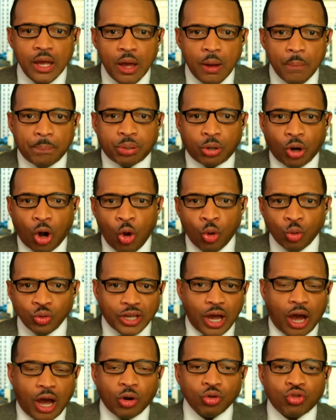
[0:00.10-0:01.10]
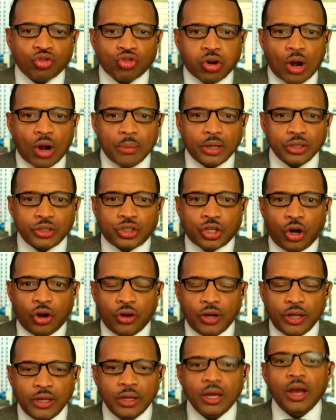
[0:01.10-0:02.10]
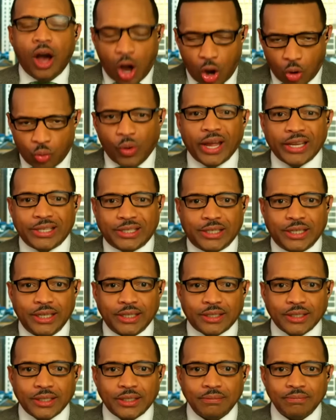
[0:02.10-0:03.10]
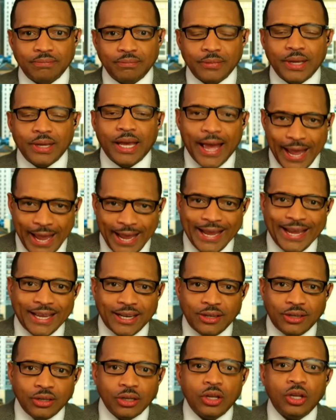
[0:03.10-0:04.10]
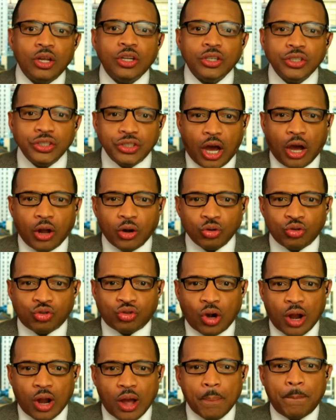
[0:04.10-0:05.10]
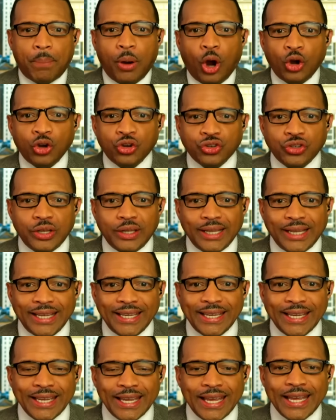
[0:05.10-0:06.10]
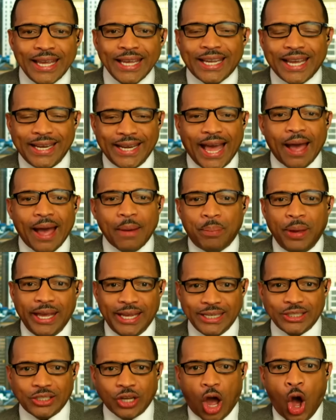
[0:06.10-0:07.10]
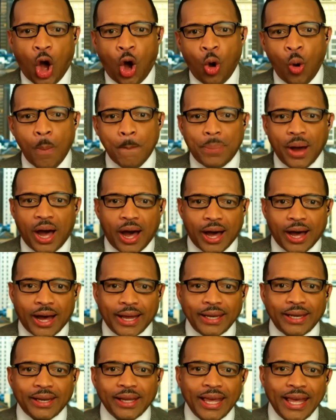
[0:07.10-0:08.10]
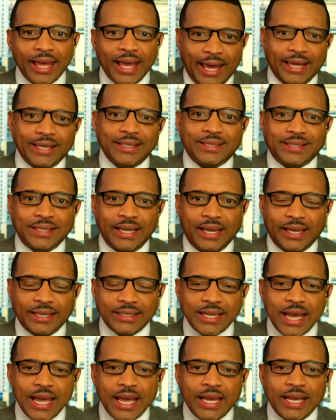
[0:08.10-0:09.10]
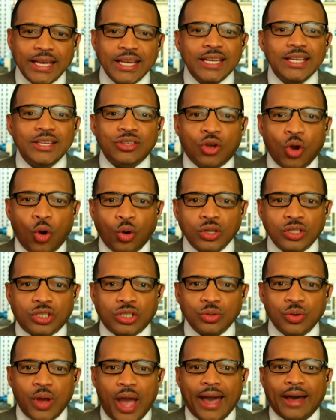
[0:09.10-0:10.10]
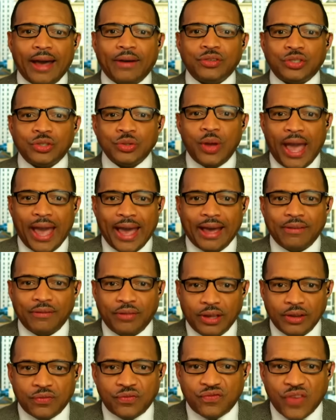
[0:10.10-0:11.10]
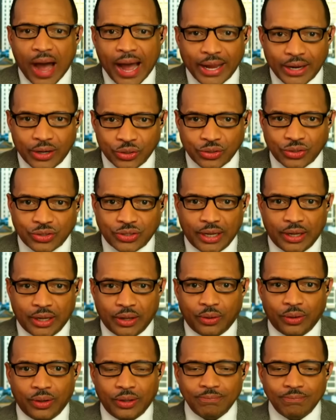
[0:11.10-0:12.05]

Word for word: pro Donald Trump attorney arrested. And Donald Trump personally cannot pay his own bond and says he's going to have to have a fire sale.